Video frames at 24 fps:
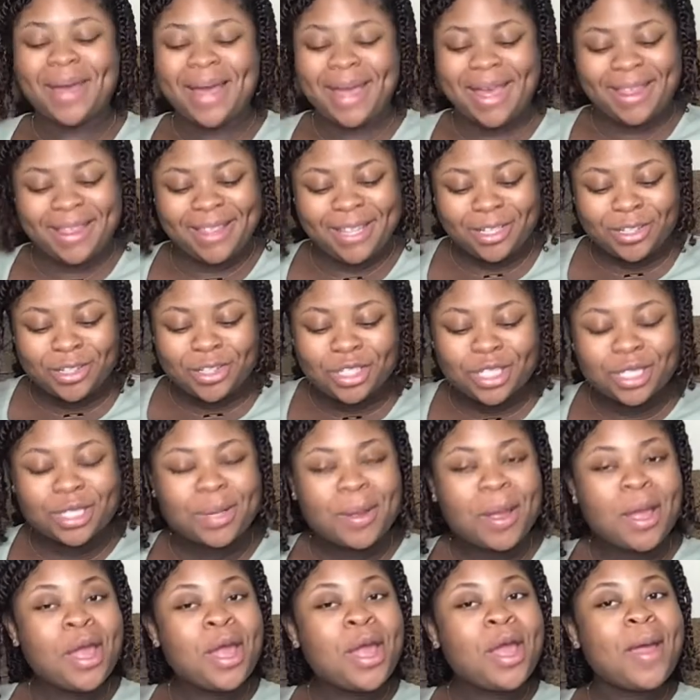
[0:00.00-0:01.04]
And these are just
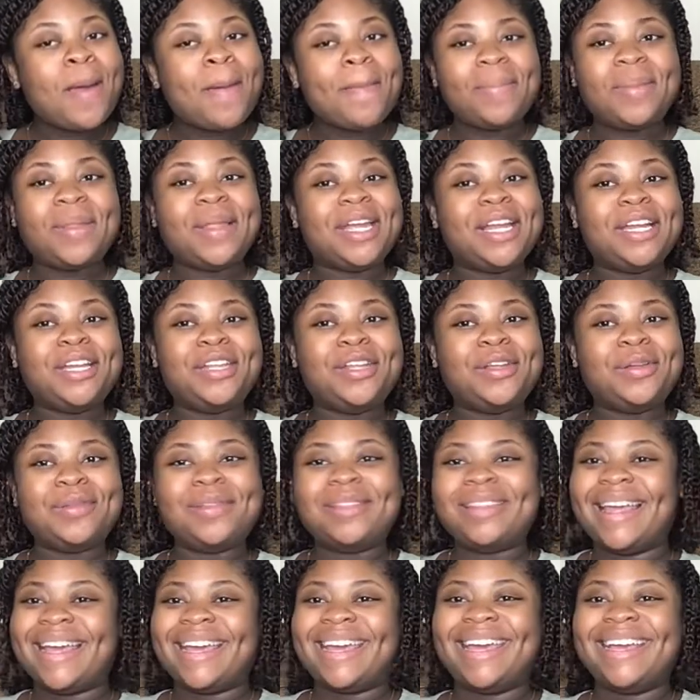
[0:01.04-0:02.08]
plain
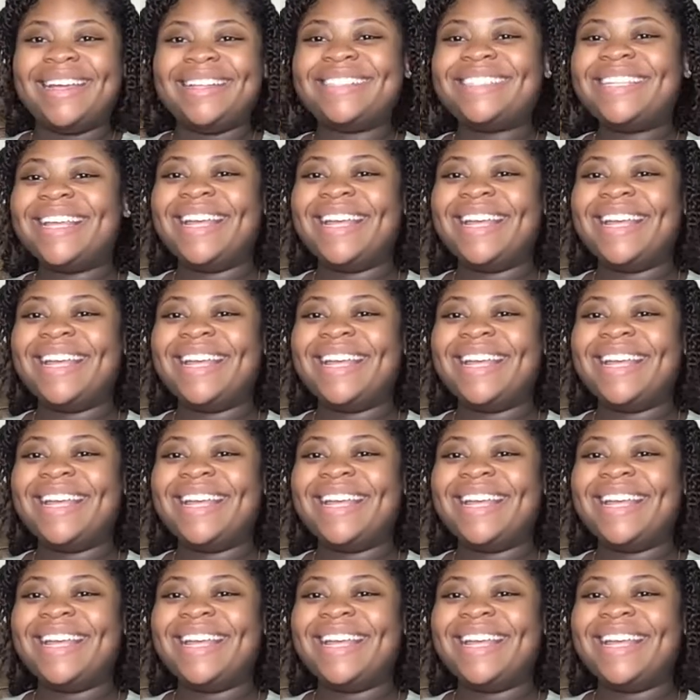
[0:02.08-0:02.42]
cute leggings.